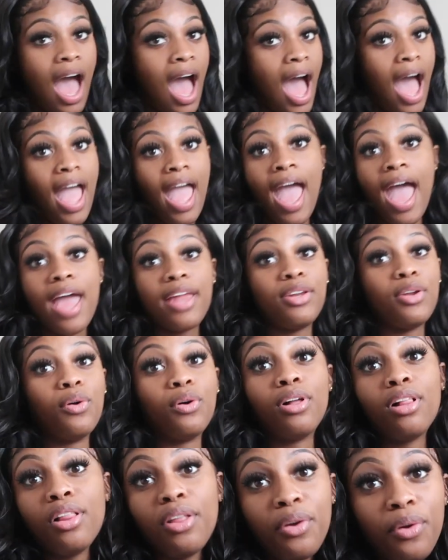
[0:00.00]
I had no
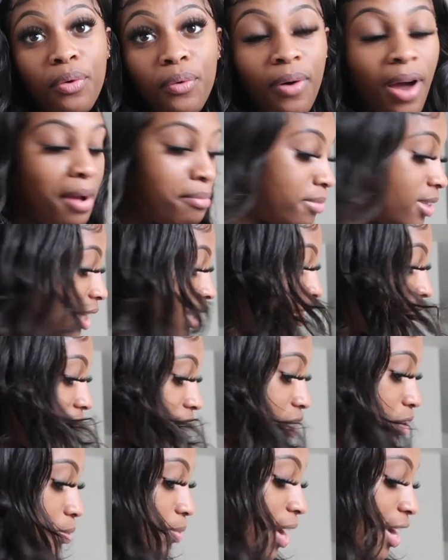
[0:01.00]
clue. I'm thinking
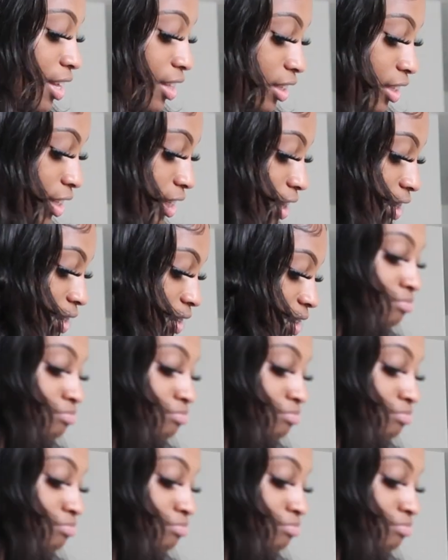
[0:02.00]
that's regular.